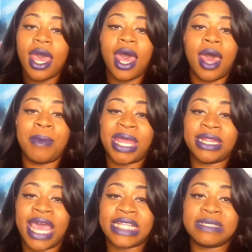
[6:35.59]
Um,
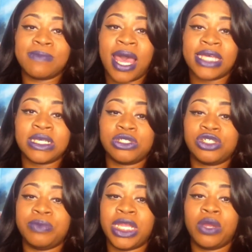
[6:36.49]
and that's my
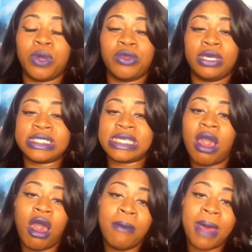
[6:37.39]
social media where you can see
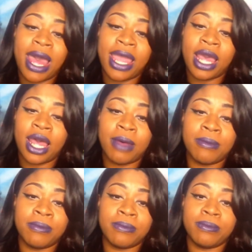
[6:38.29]
all my
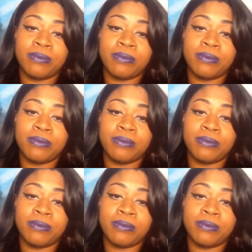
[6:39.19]
um,